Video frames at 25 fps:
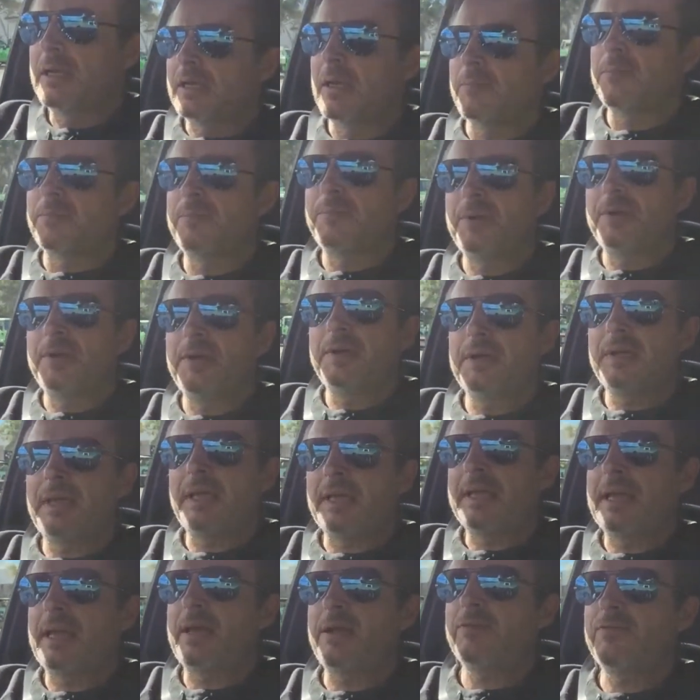up
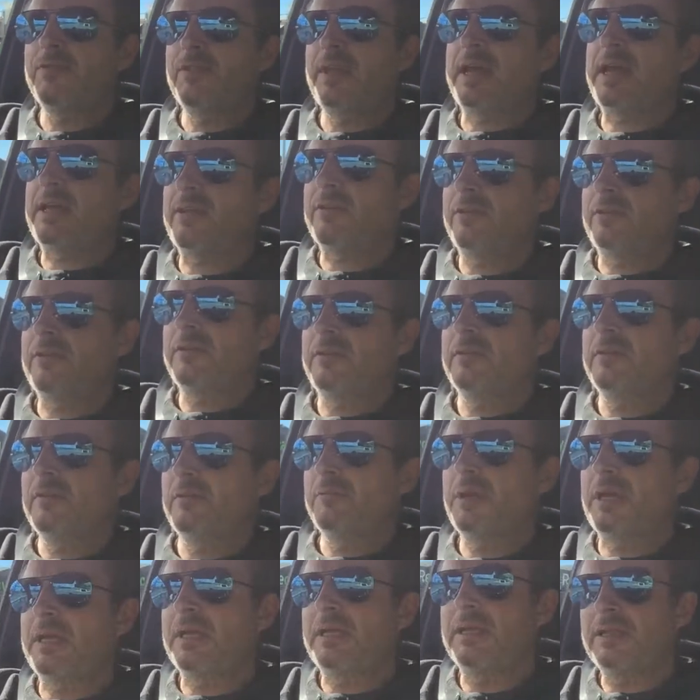getting out of that and
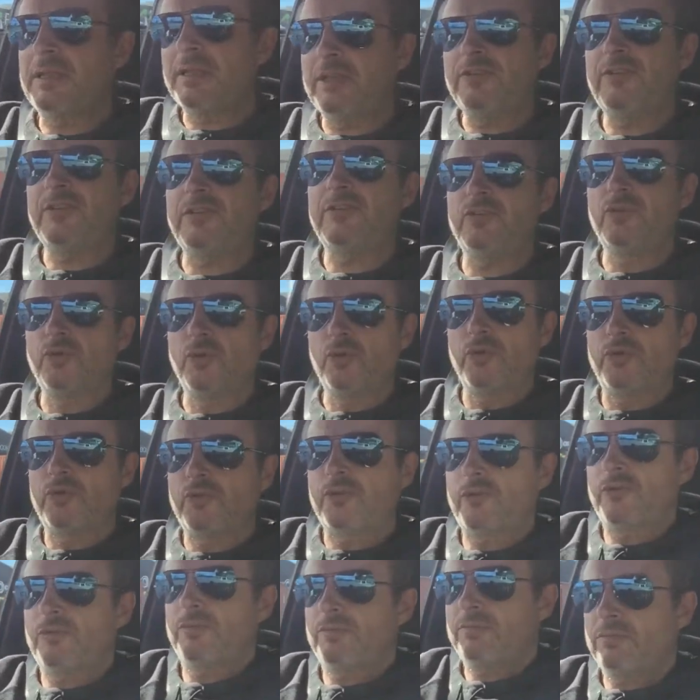making these
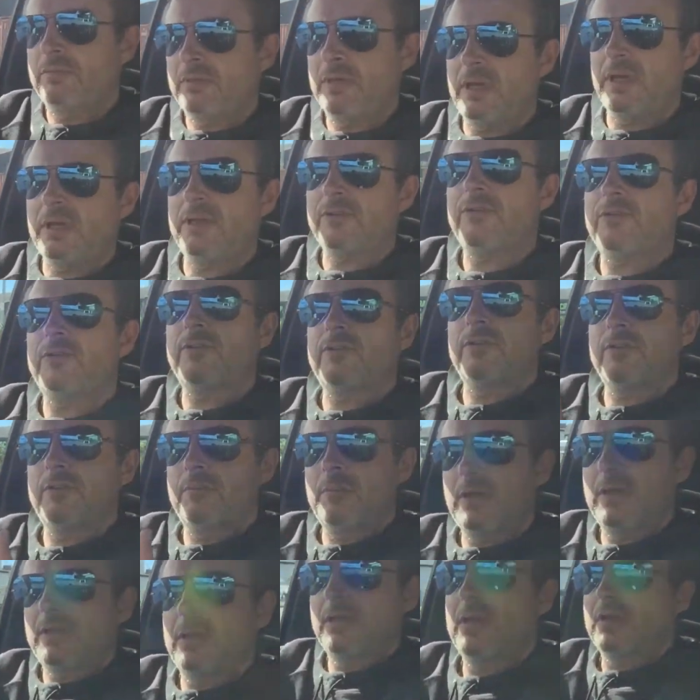exhaust kits to
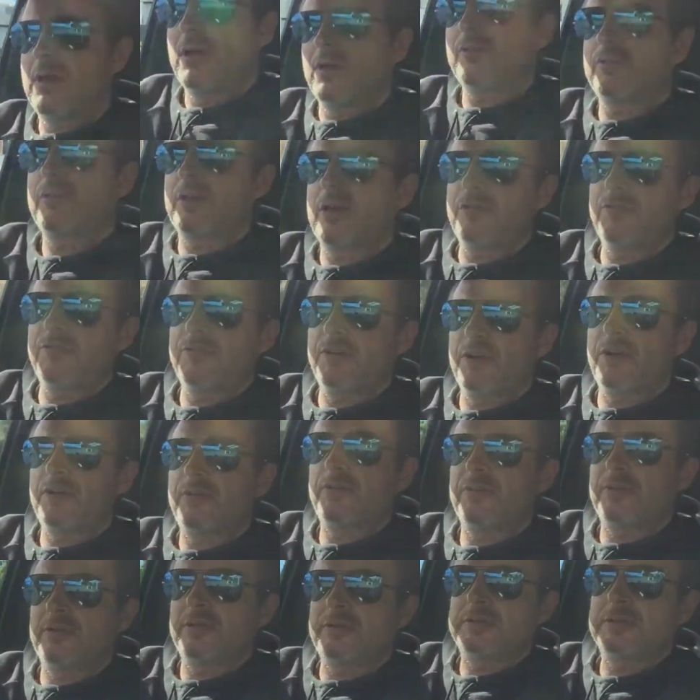make the cars go
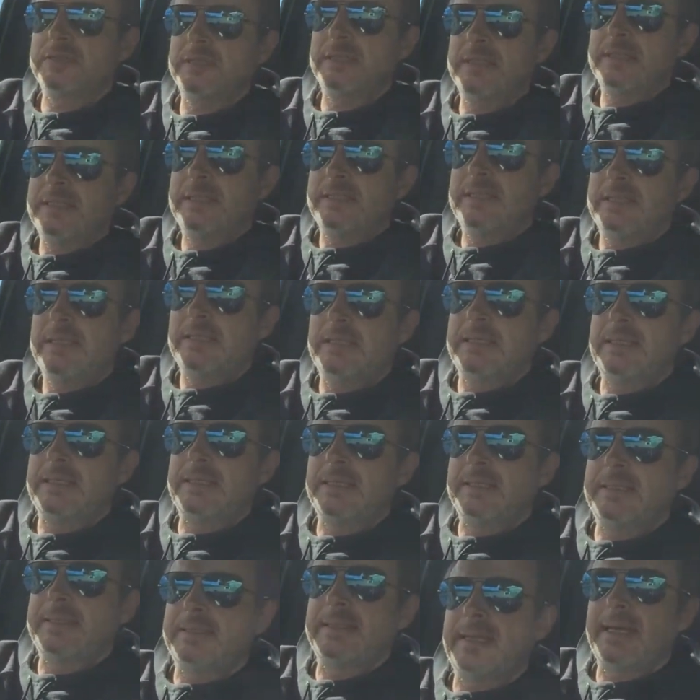faster,
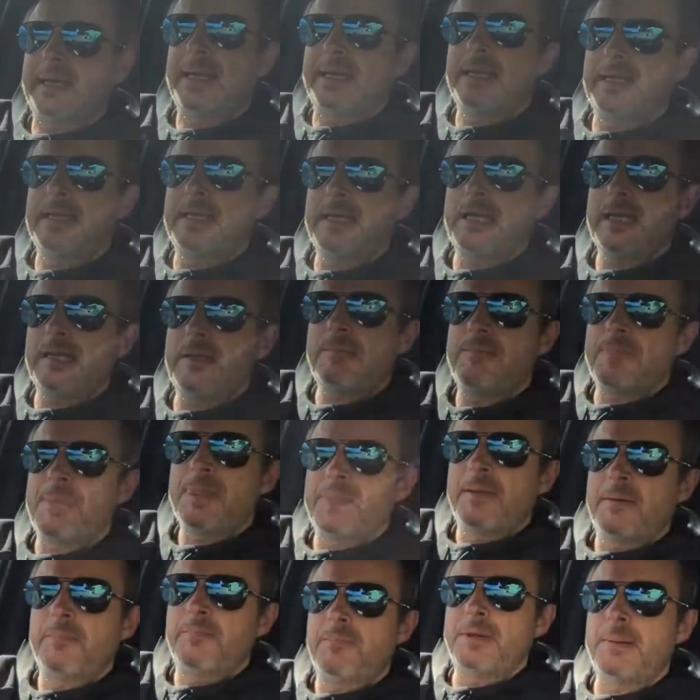and he
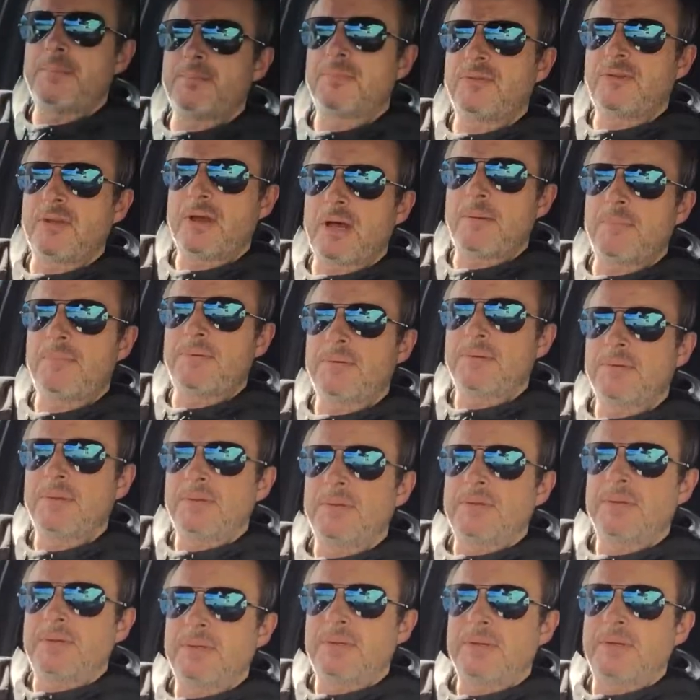pimped up
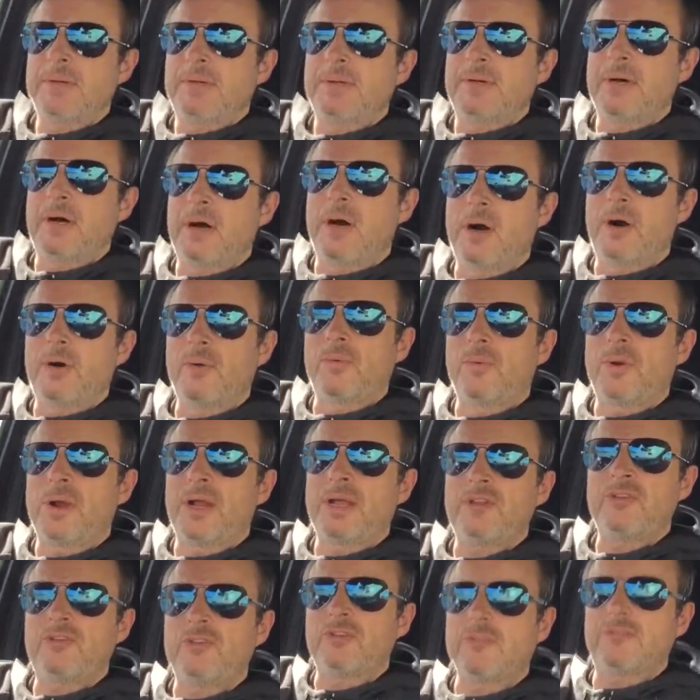a whole
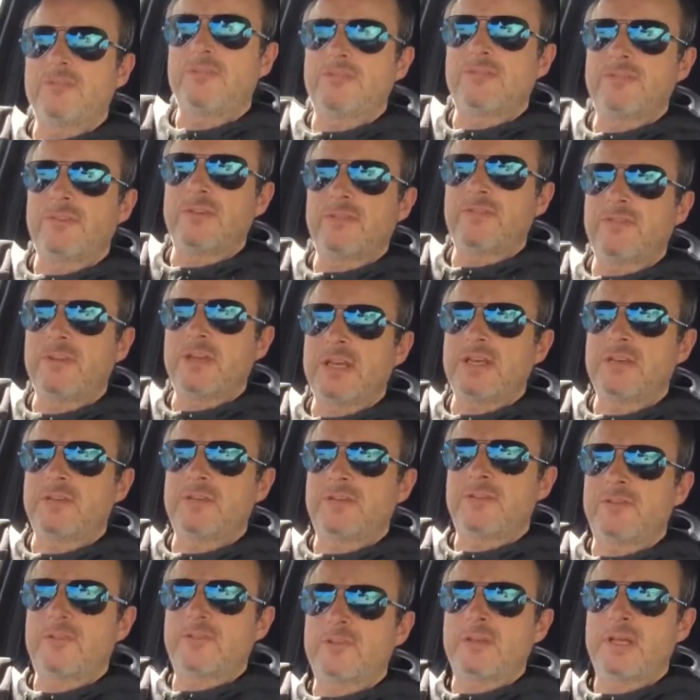range of
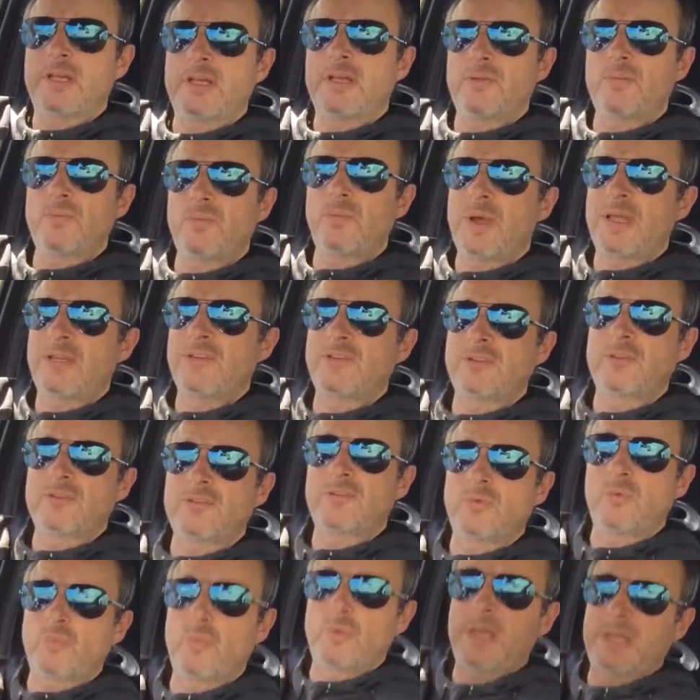Fiats and went on
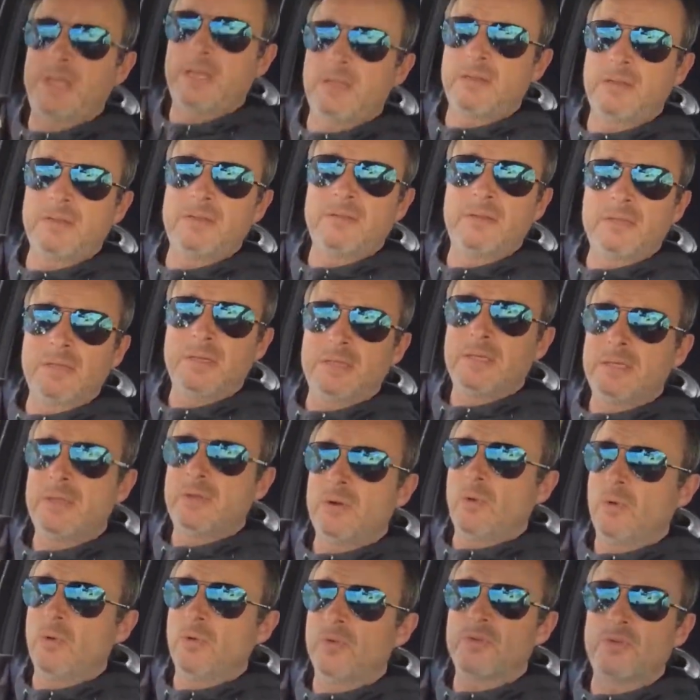to
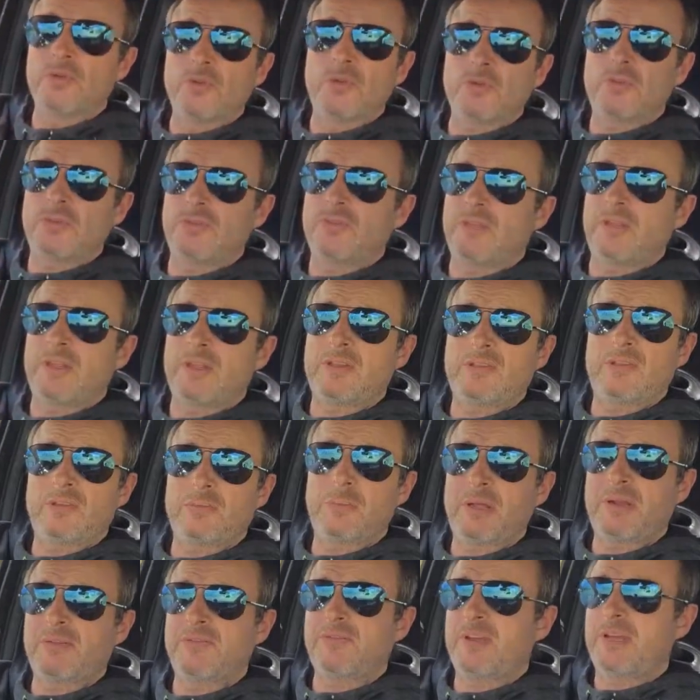win all sorts of things. As a
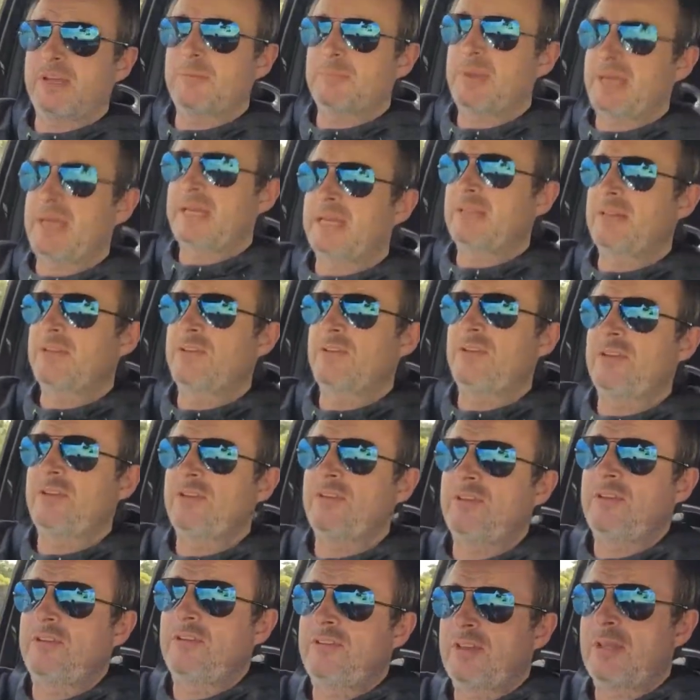matter of fact, back in the
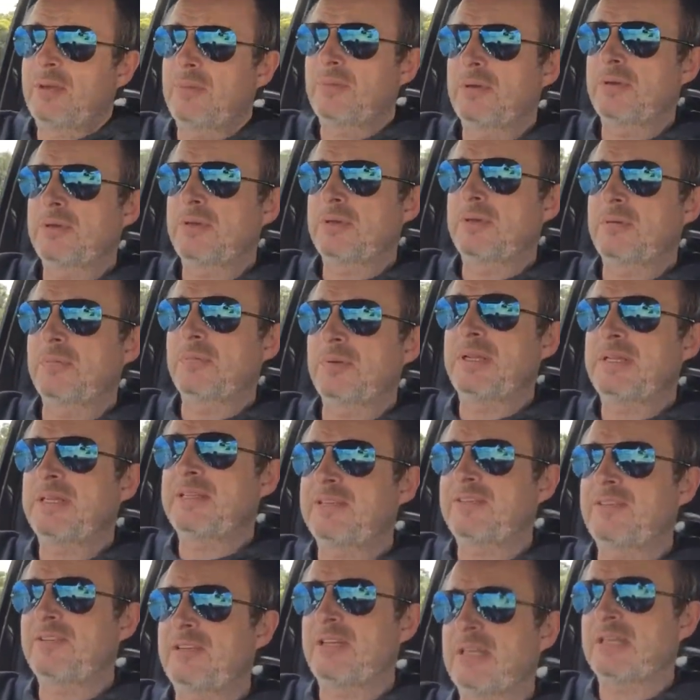60s they were completely
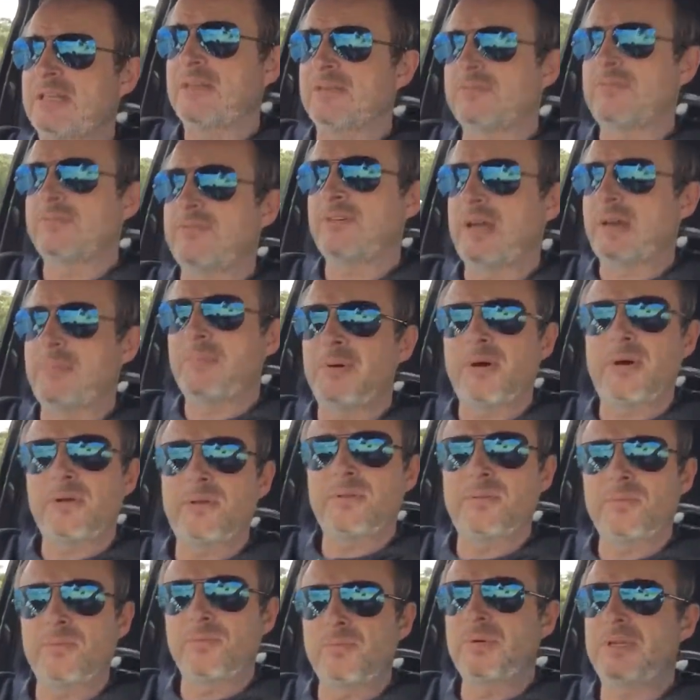sick of
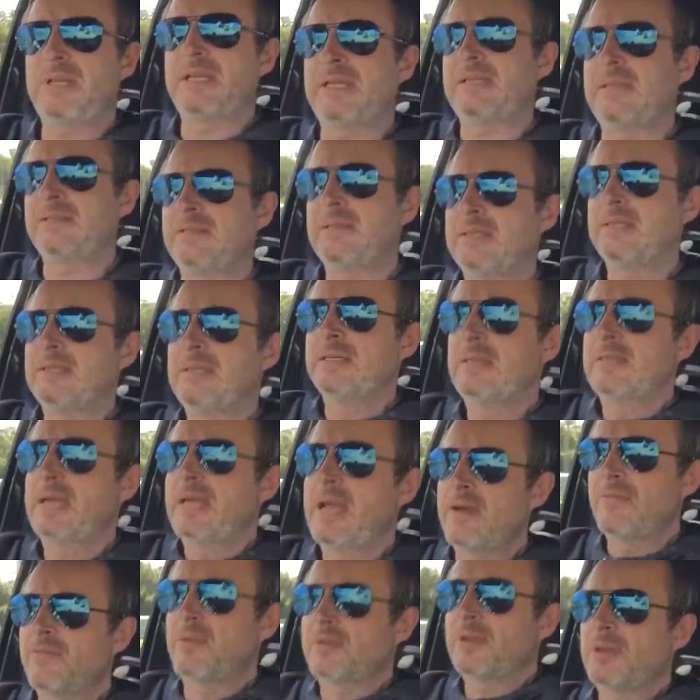Abarth winning
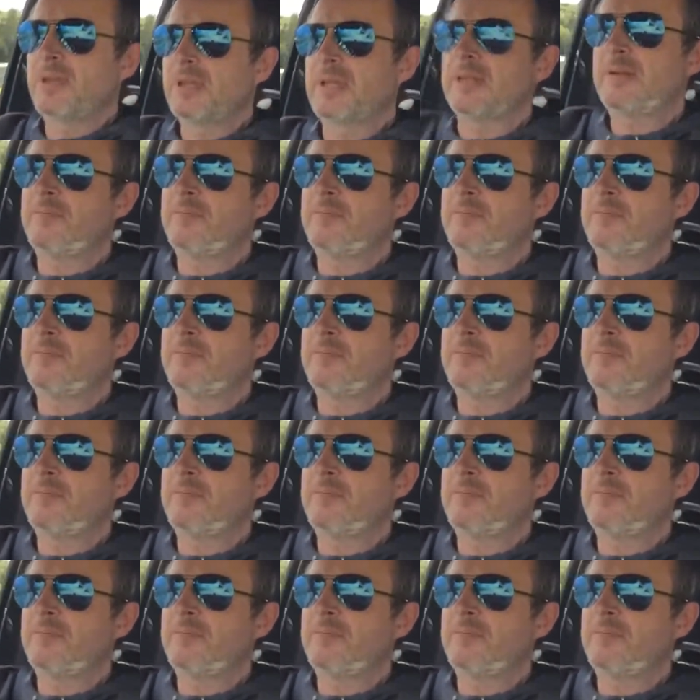everything,